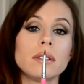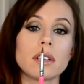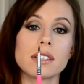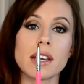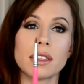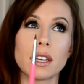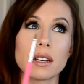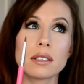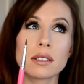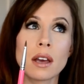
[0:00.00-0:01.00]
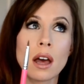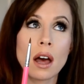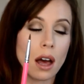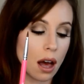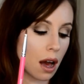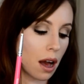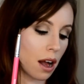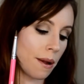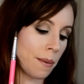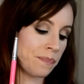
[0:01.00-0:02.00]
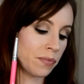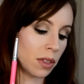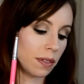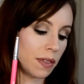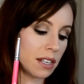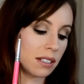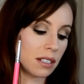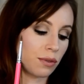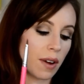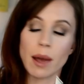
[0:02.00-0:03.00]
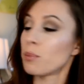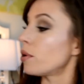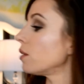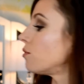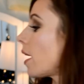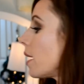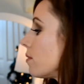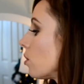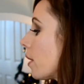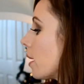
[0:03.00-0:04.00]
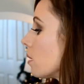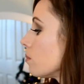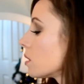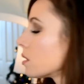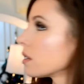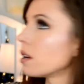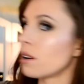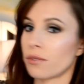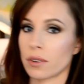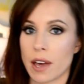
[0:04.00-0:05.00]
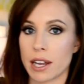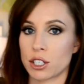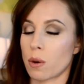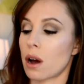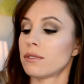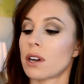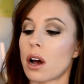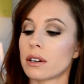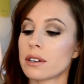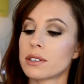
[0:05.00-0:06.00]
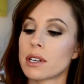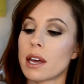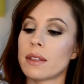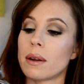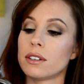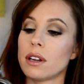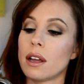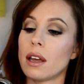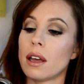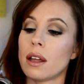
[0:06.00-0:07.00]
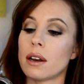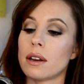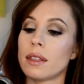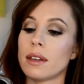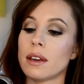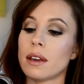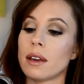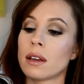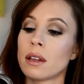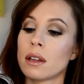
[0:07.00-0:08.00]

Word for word: Looks like this. Um, this is 5.5 grams for like $12 and the, and the